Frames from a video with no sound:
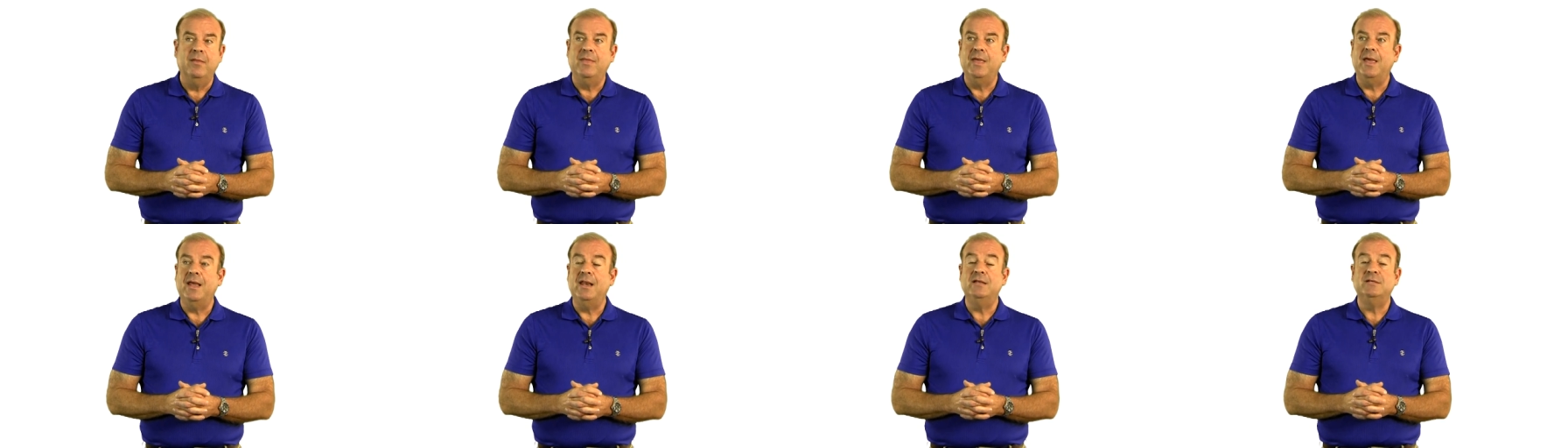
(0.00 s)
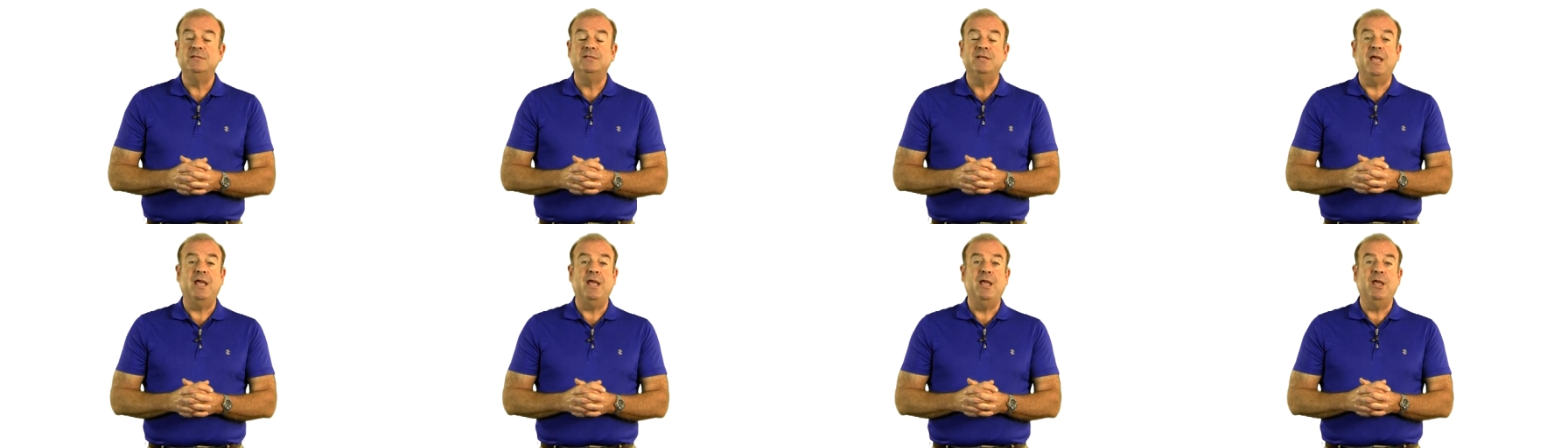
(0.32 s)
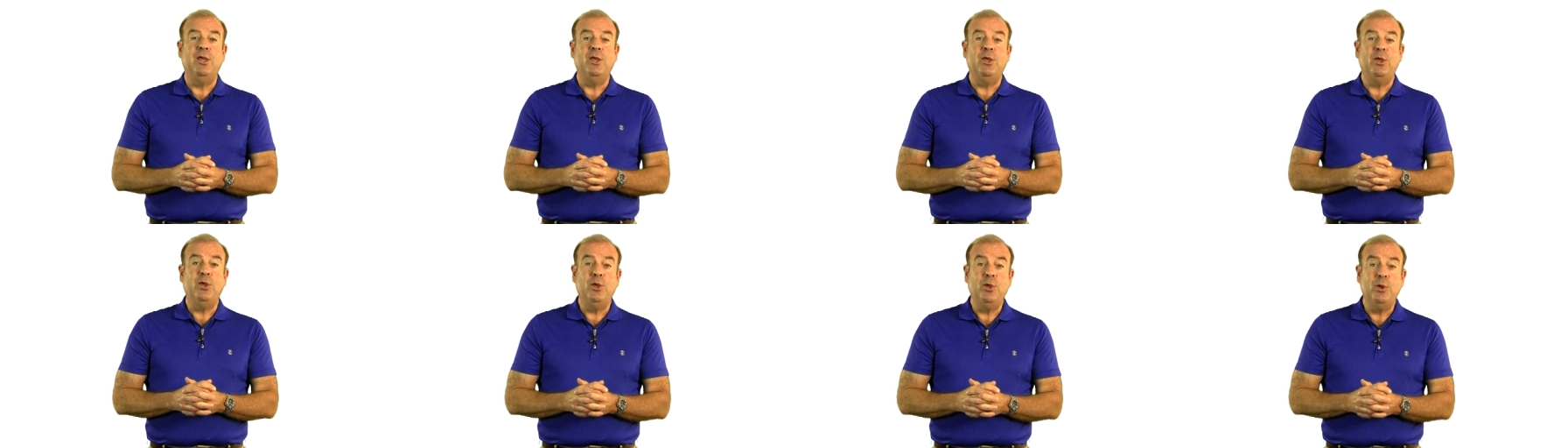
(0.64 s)
That is a
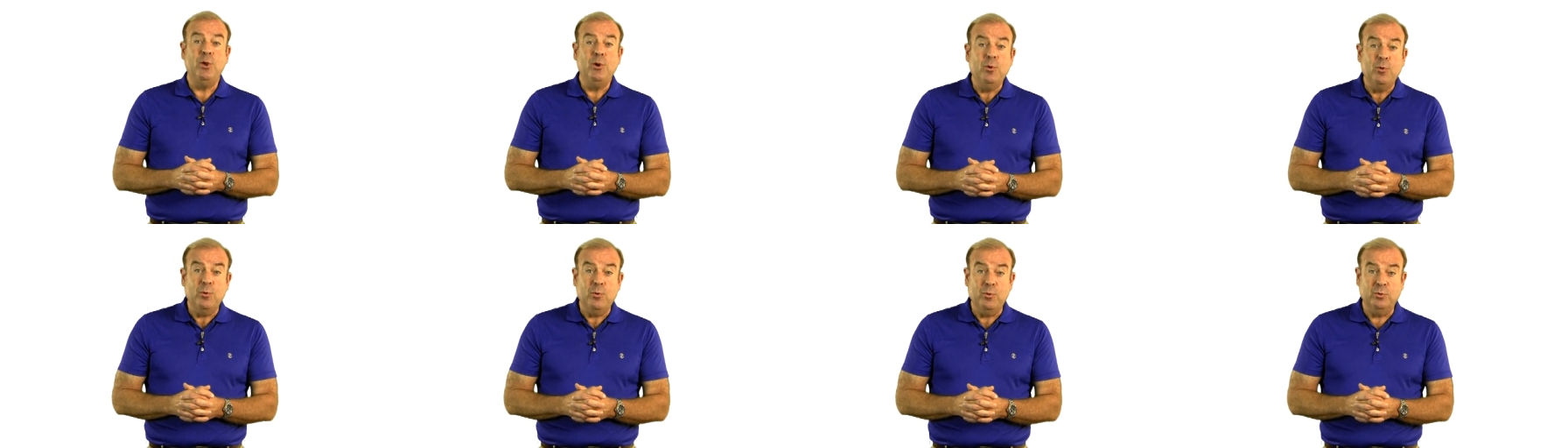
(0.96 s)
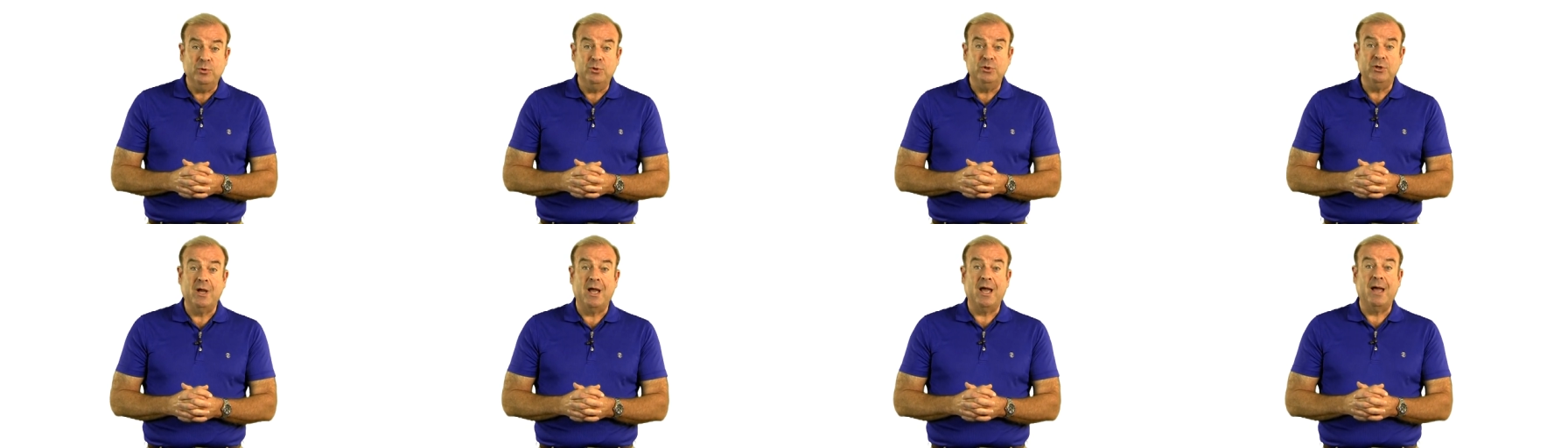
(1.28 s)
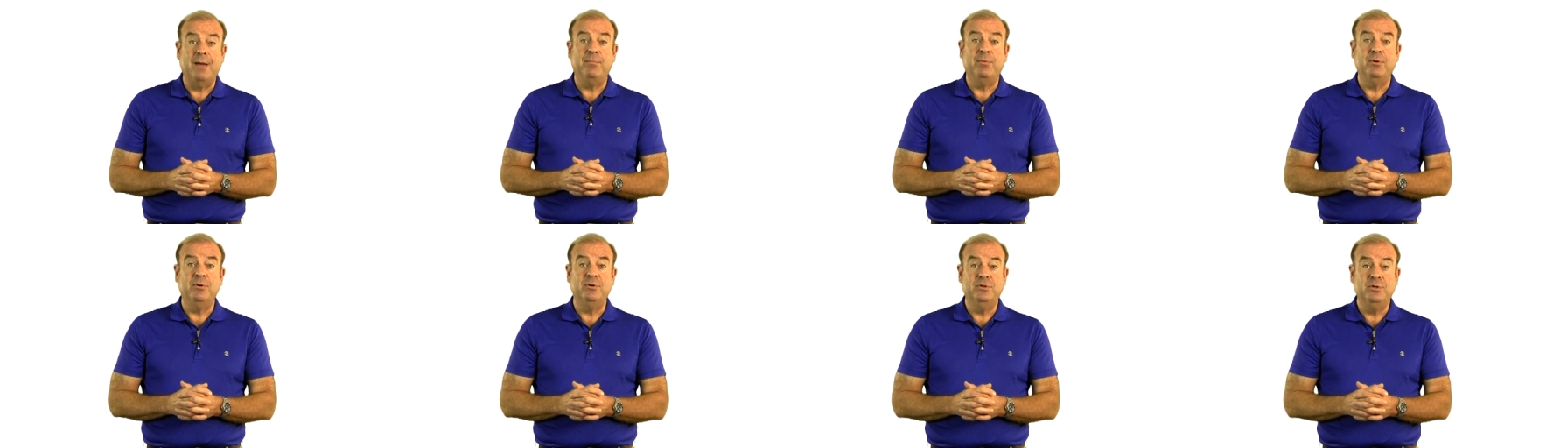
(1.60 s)
huge
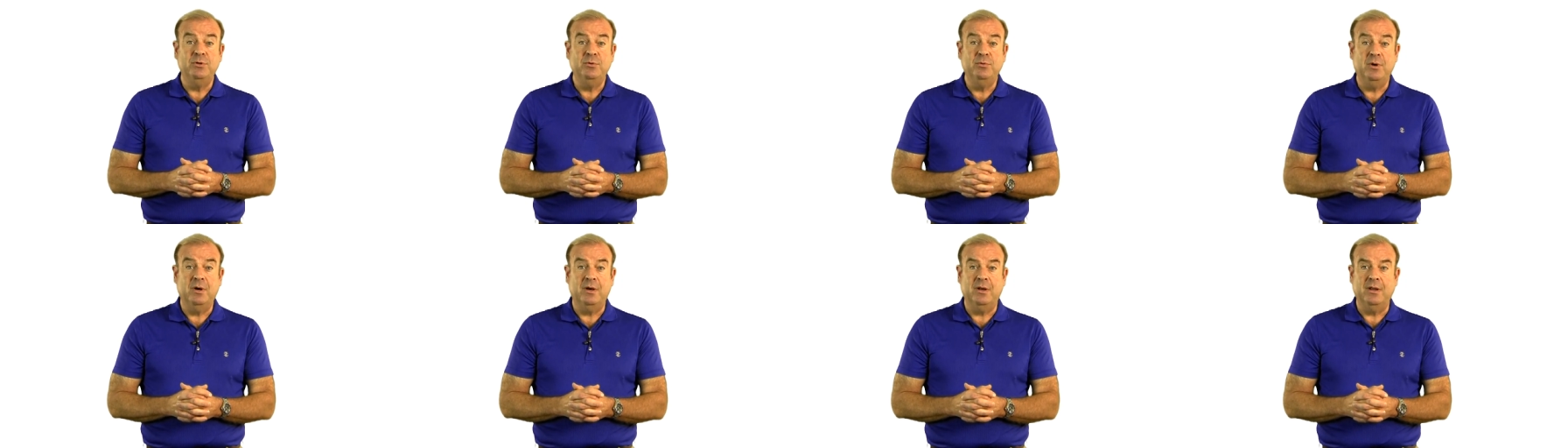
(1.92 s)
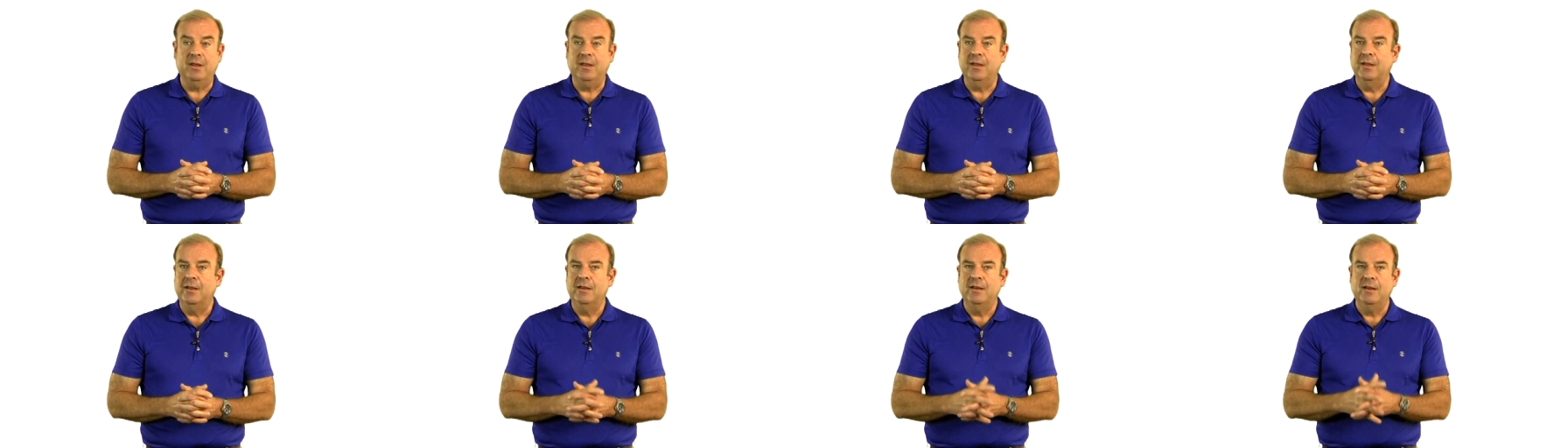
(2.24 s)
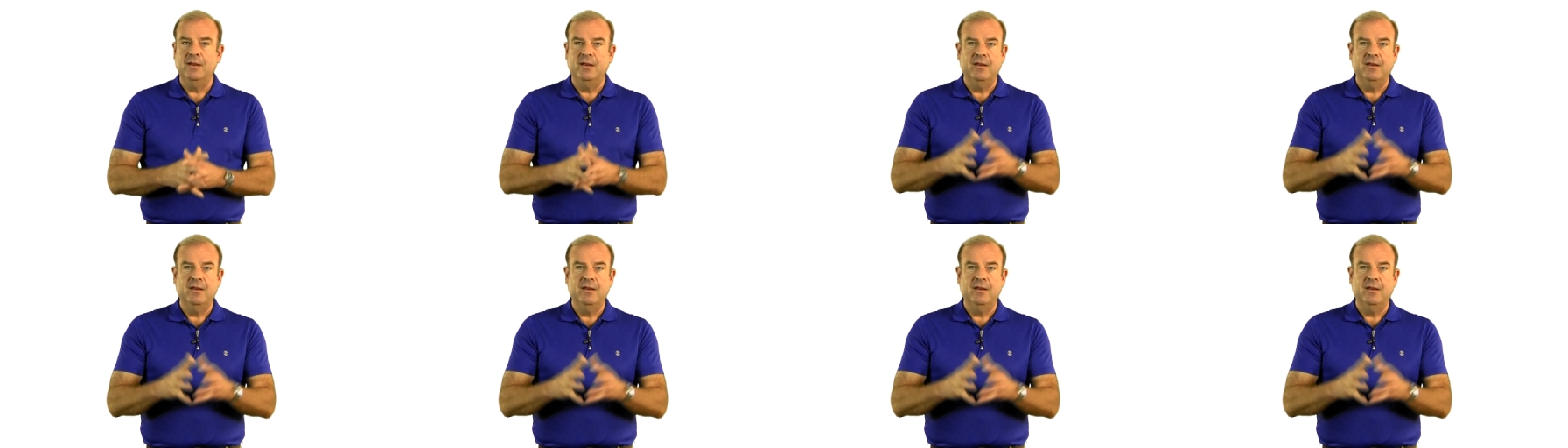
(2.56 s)
opportunity